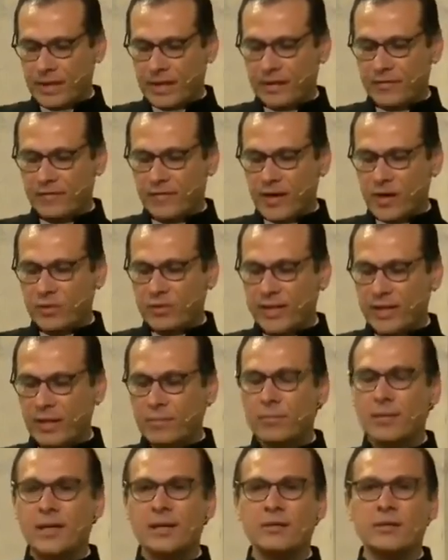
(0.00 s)
and found
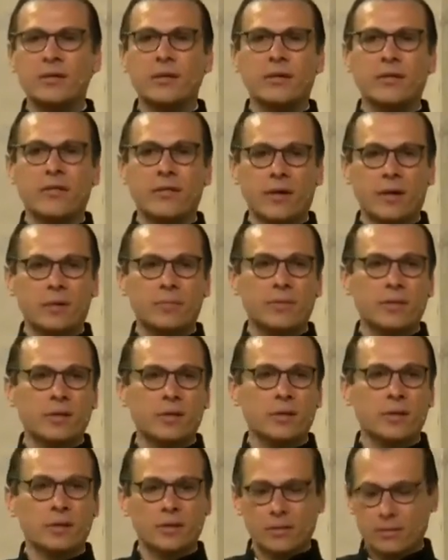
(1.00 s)
him under the
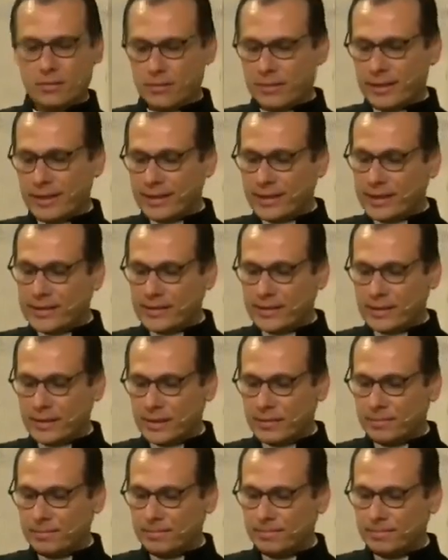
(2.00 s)
rubble in Gaza.